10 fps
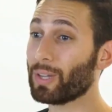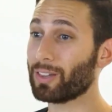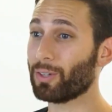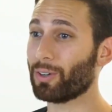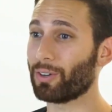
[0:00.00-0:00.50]
we
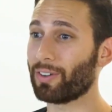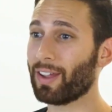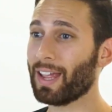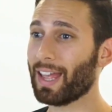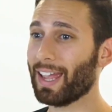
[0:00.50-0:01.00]
learned,
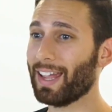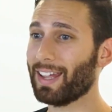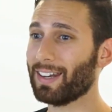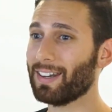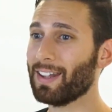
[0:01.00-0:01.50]

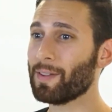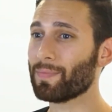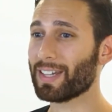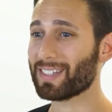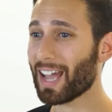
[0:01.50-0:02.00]
and
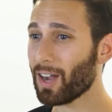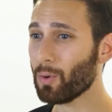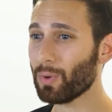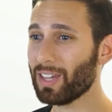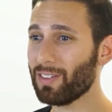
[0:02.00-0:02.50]
it's how
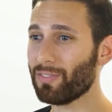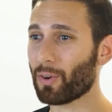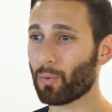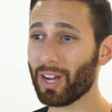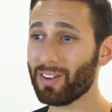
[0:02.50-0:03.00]
we've
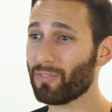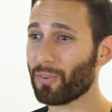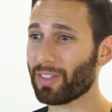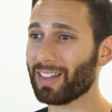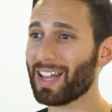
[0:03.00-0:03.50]
read
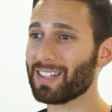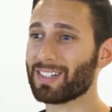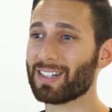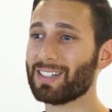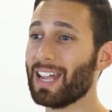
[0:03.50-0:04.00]
for the
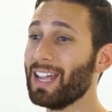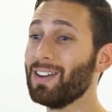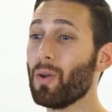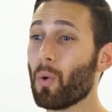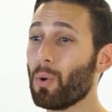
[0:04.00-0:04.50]
last
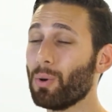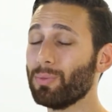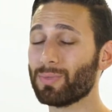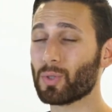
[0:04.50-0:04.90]
10 or